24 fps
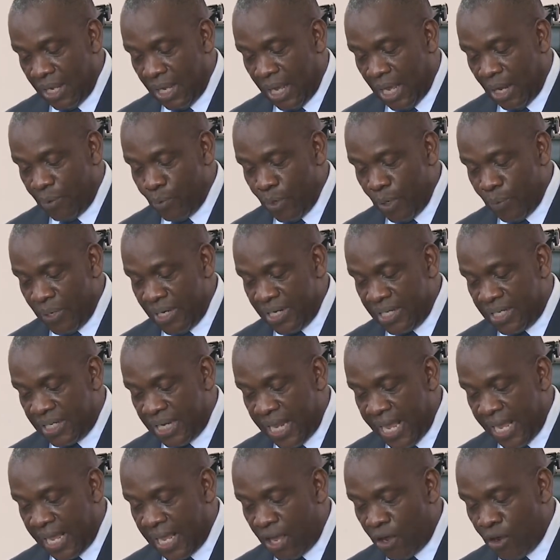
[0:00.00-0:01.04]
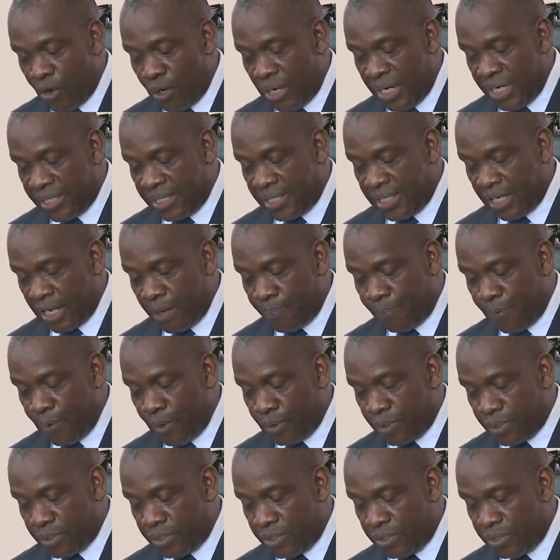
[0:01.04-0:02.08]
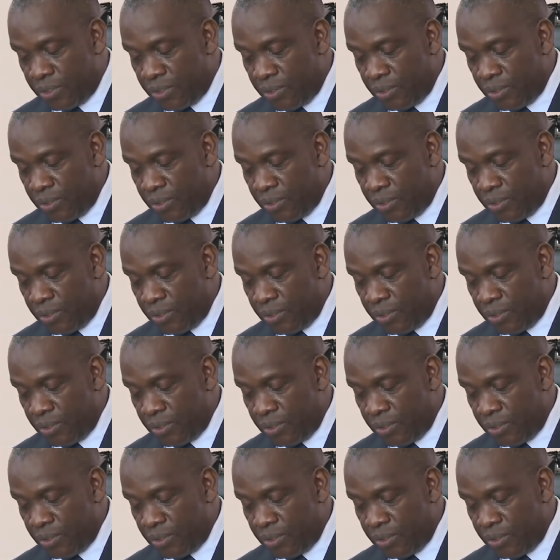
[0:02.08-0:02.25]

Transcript: And we will take a holistic approach